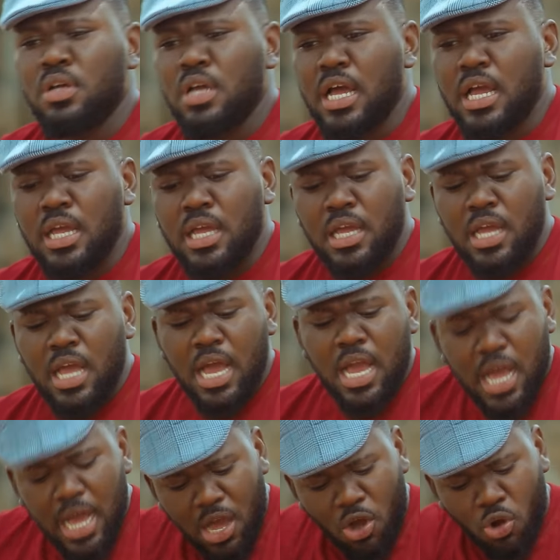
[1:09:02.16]
Eh?
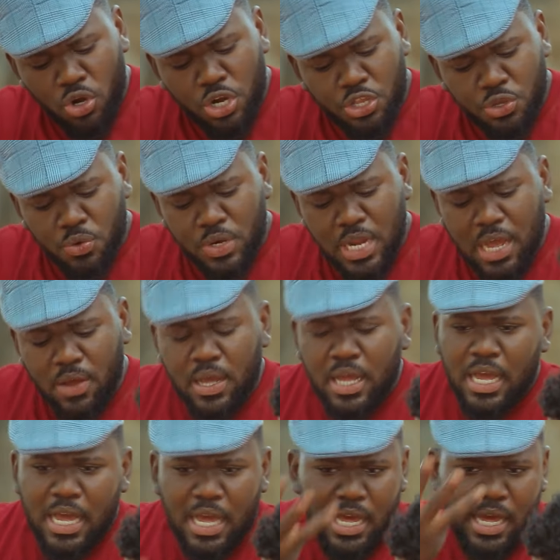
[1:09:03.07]
Only you now.
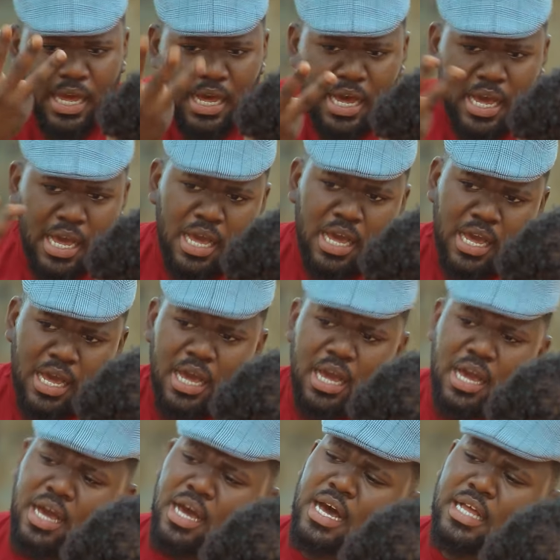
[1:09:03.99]

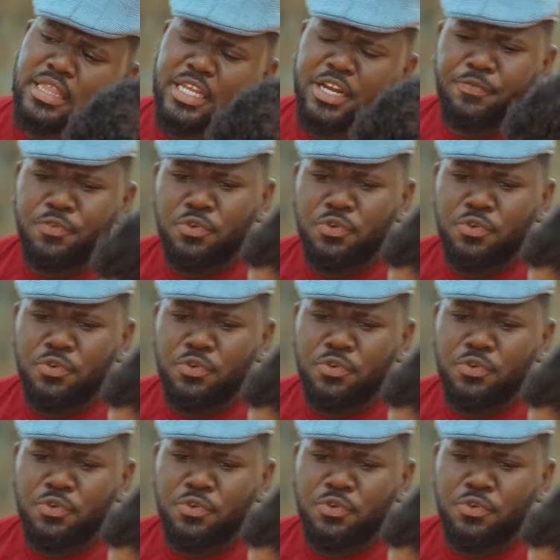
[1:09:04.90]
Three